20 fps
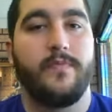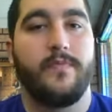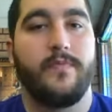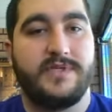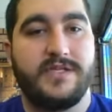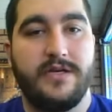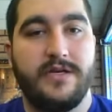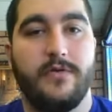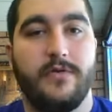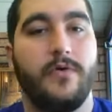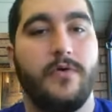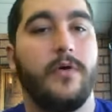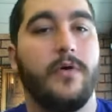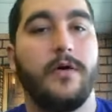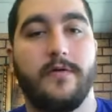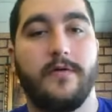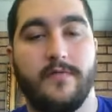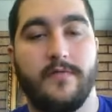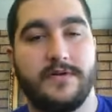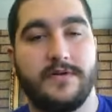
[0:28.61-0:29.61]
single coil
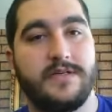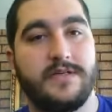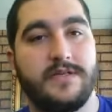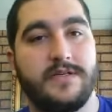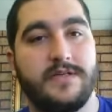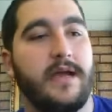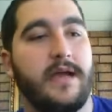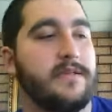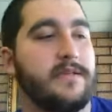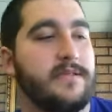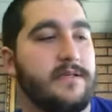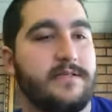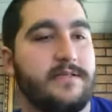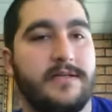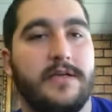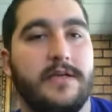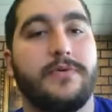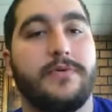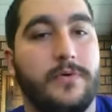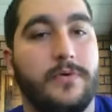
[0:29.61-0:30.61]
versus AGA-T's a
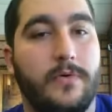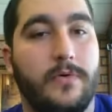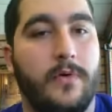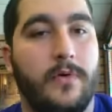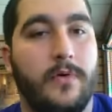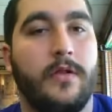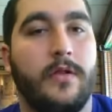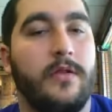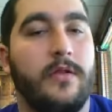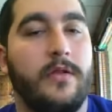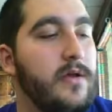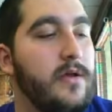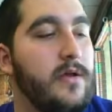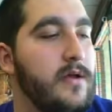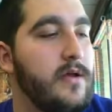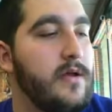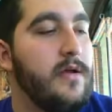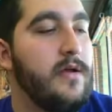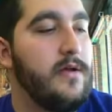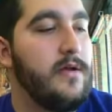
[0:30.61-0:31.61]
dual coil.
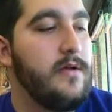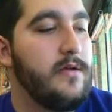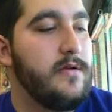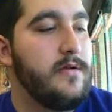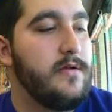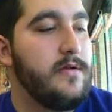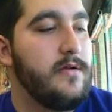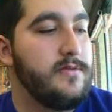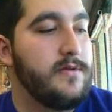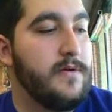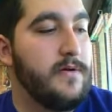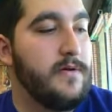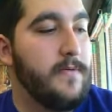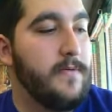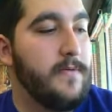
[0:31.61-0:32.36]
So